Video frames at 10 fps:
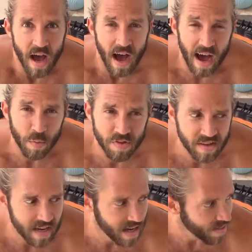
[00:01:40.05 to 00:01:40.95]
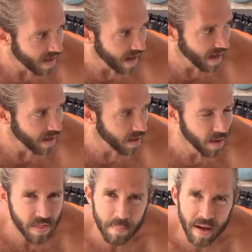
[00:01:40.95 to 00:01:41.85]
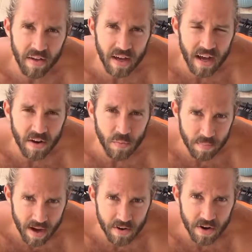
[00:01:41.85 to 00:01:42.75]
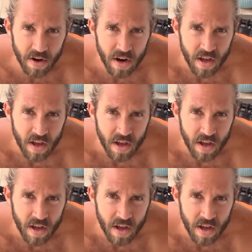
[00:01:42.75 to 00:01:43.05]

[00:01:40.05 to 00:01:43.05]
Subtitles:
I will say that the Bellicon Rebounder